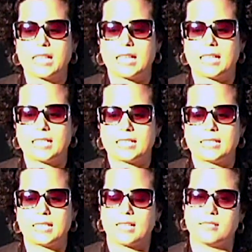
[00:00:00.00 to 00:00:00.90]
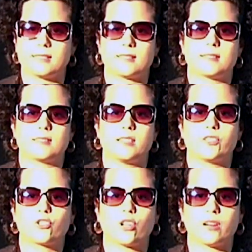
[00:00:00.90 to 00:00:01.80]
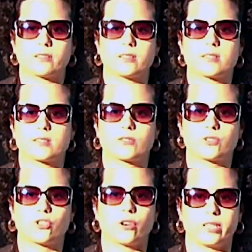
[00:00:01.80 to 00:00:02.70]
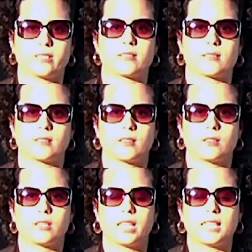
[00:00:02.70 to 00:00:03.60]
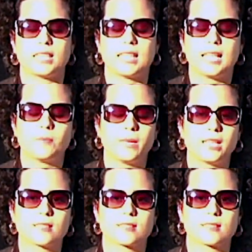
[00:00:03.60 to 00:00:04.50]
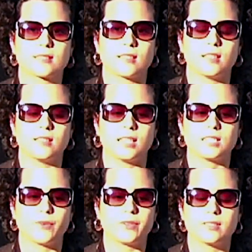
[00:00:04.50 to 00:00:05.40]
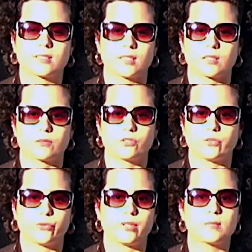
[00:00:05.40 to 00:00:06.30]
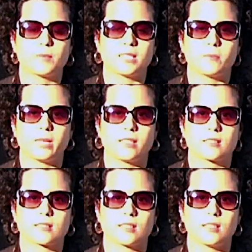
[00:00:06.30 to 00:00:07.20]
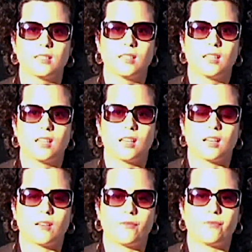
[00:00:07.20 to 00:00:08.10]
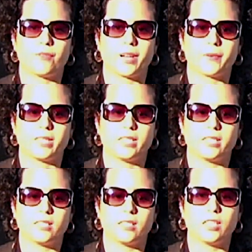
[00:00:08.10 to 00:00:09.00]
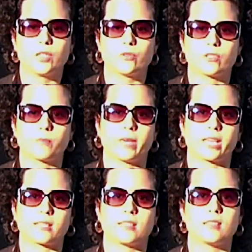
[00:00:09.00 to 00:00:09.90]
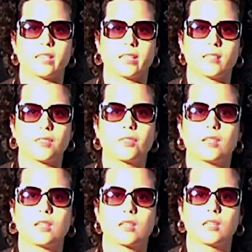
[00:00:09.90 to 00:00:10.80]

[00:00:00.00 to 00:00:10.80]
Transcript: and that is each artist's choice. And that's very subtle difference, but it makes a very huge impact in the end, I think,